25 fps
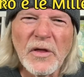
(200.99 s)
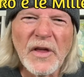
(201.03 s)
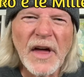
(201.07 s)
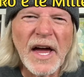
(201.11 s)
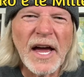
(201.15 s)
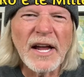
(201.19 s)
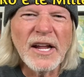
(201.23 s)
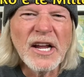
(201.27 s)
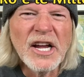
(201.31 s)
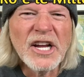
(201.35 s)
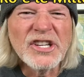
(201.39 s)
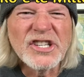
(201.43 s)

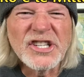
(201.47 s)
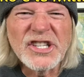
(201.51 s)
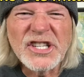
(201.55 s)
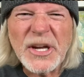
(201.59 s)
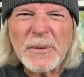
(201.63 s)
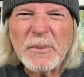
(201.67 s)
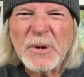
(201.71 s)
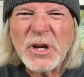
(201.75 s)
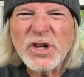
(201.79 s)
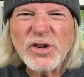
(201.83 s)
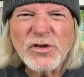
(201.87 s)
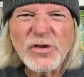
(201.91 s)
that
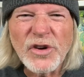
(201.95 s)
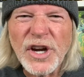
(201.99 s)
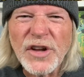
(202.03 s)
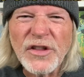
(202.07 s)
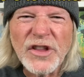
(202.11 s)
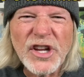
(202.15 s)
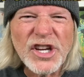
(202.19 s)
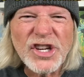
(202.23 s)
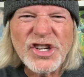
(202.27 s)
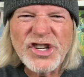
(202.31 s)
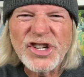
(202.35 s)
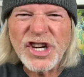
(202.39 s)
symmetry
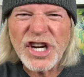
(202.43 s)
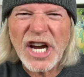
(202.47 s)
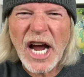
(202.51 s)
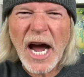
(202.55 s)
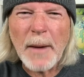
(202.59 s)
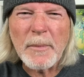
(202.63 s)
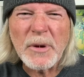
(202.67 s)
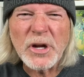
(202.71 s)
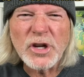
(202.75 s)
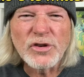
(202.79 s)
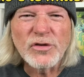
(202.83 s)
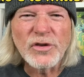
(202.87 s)
and the
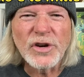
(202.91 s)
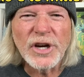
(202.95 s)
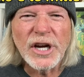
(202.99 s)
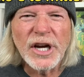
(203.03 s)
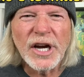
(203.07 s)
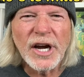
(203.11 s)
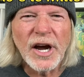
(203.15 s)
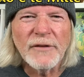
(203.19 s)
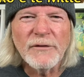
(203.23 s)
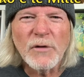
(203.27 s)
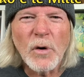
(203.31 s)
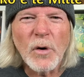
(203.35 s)

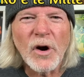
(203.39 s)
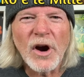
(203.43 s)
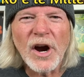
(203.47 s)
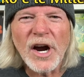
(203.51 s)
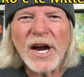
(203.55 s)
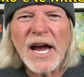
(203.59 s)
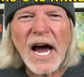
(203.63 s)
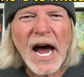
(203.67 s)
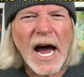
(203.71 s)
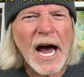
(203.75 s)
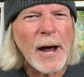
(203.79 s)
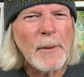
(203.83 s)
geometry of
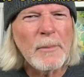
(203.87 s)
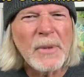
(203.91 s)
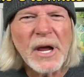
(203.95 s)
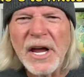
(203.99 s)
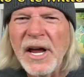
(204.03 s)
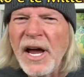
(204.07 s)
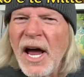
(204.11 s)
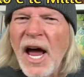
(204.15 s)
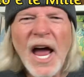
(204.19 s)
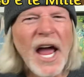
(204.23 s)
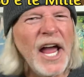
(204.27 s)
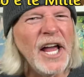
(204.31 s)
origami.